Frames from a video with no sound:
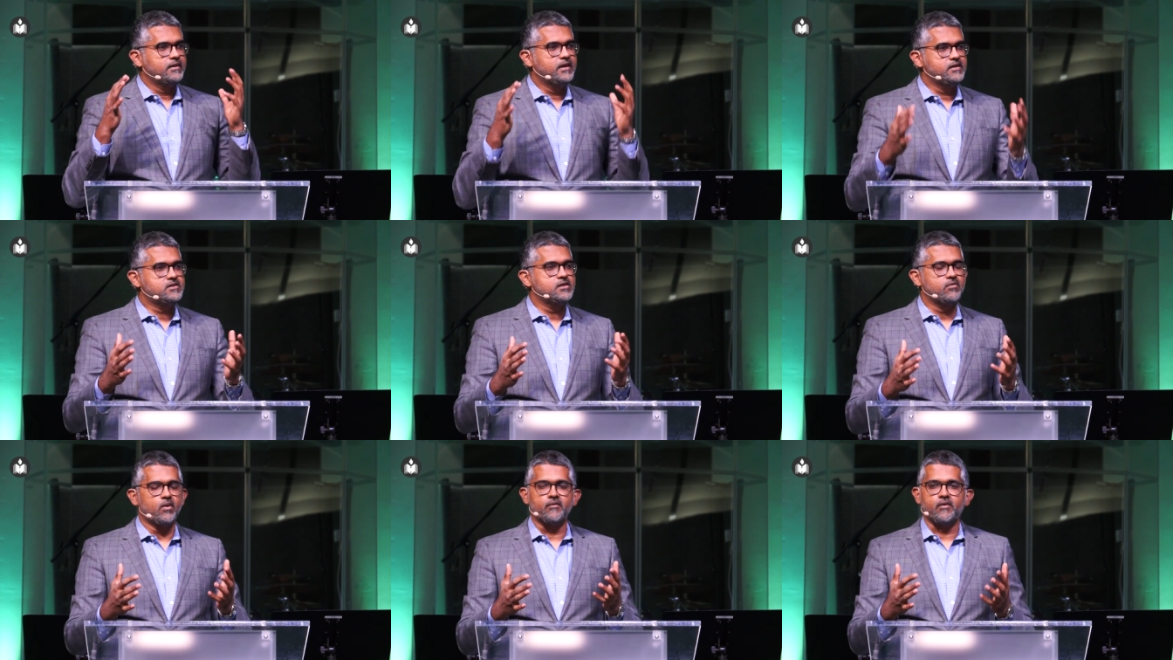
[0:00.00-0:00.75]
This
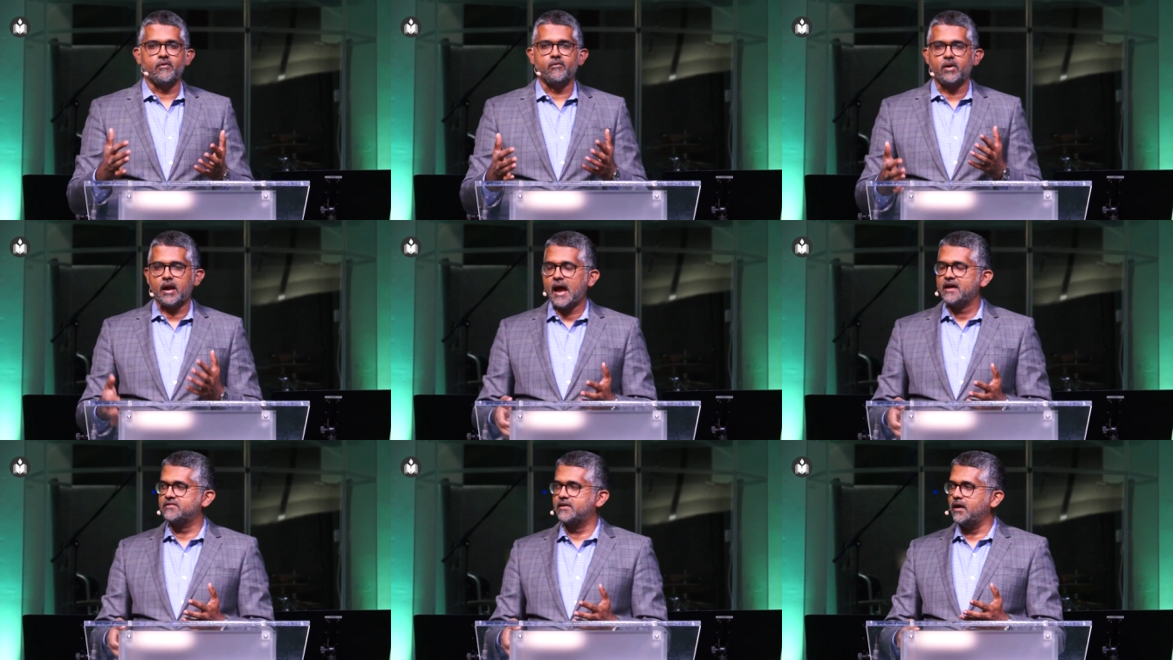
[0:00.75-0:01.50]
is what we're
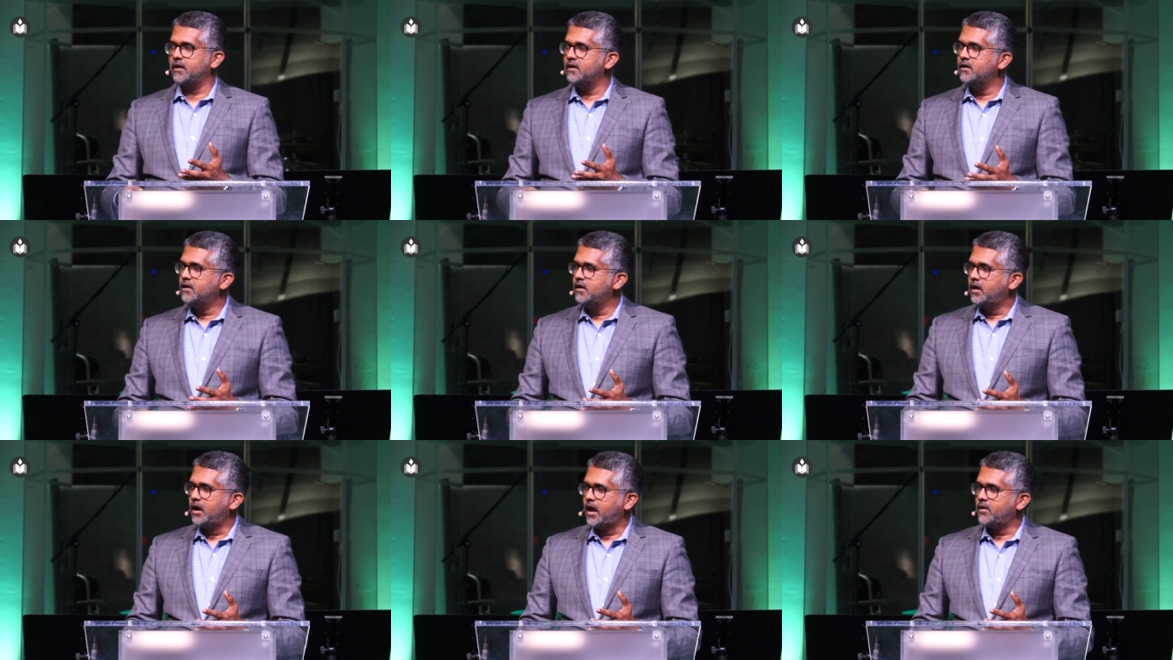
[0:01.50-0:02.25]
asking.
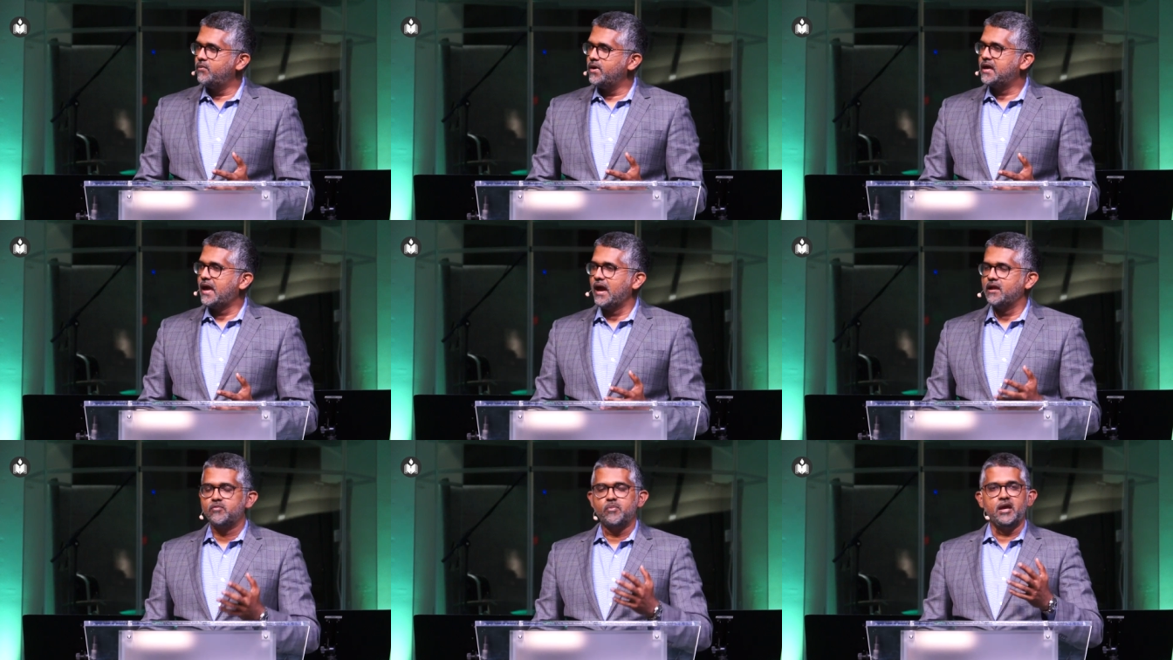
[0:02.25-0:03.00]
And we
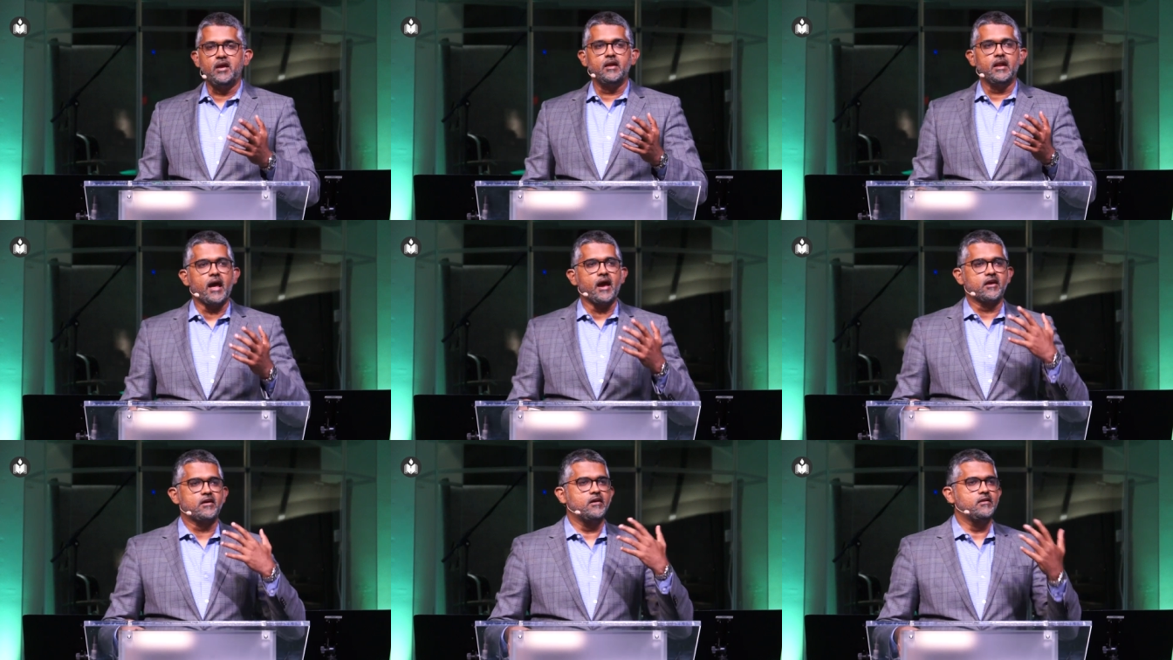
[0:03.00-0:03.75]
can't be
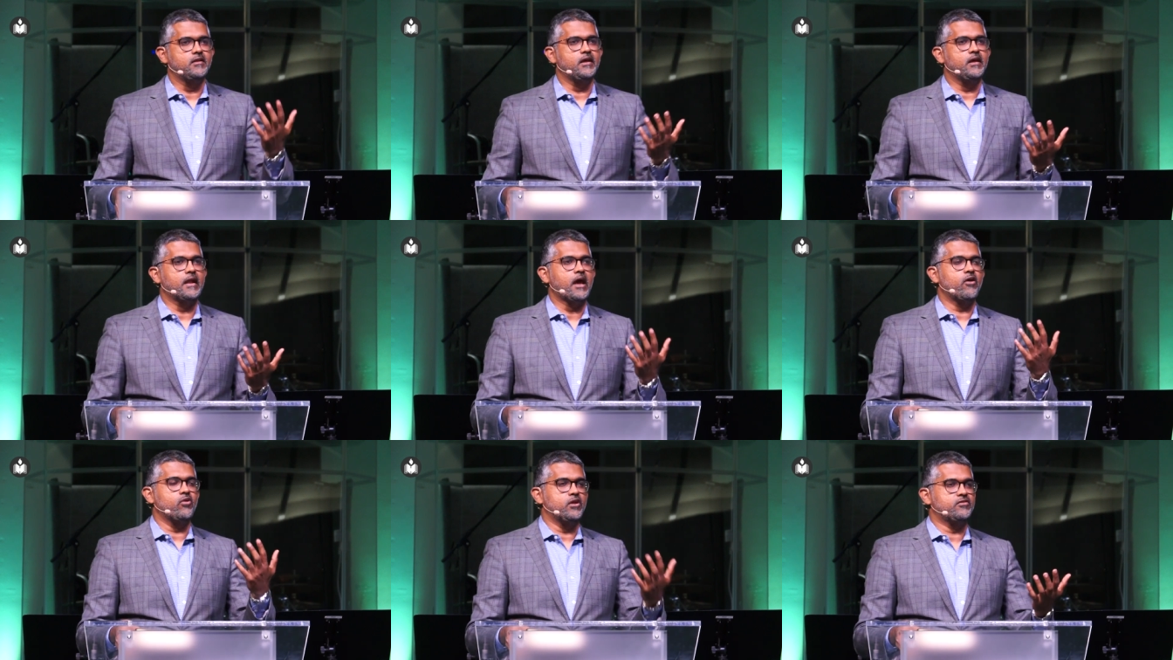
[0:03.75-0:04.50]
like the
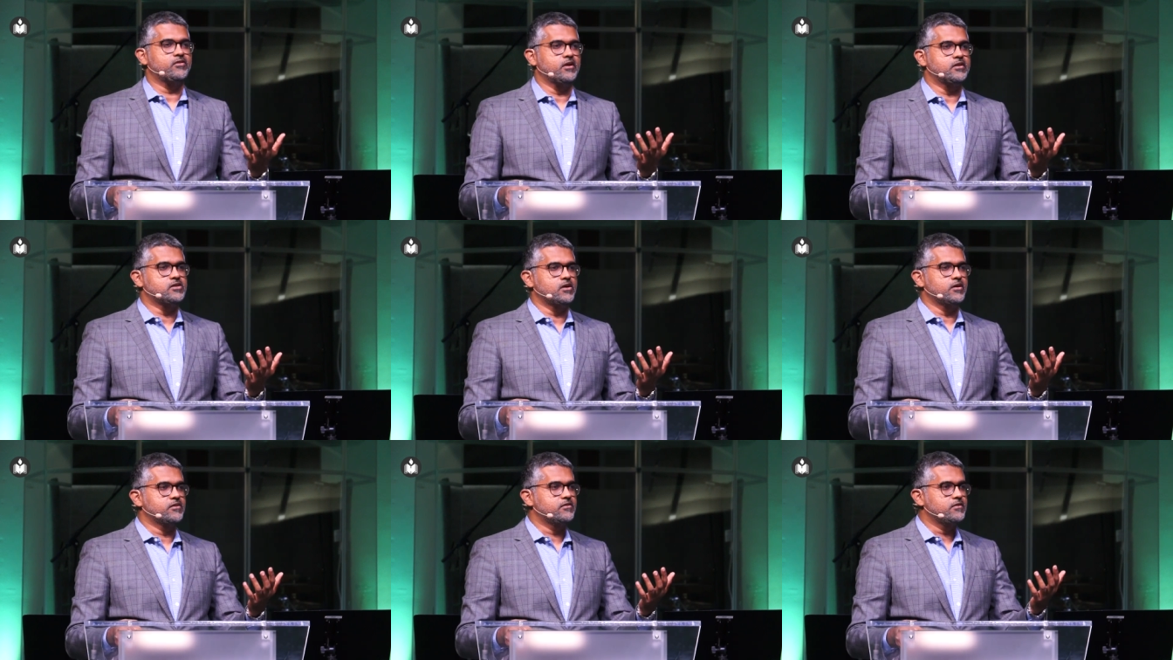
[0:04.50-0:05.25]
Laodicean
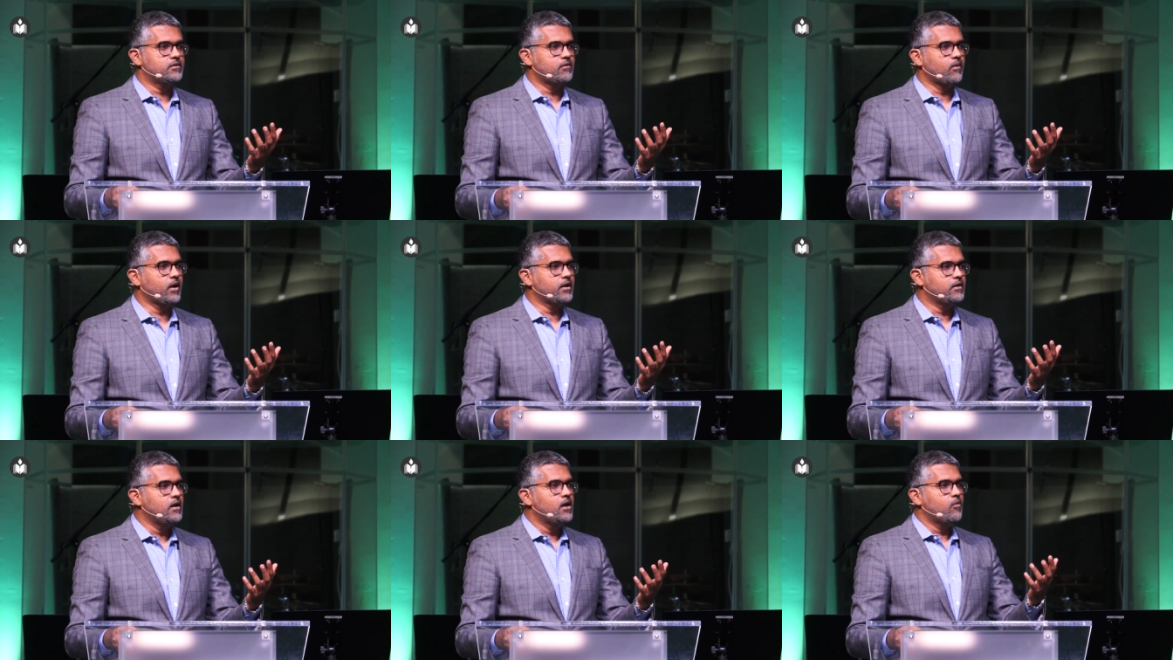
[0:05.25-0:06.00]
church, right?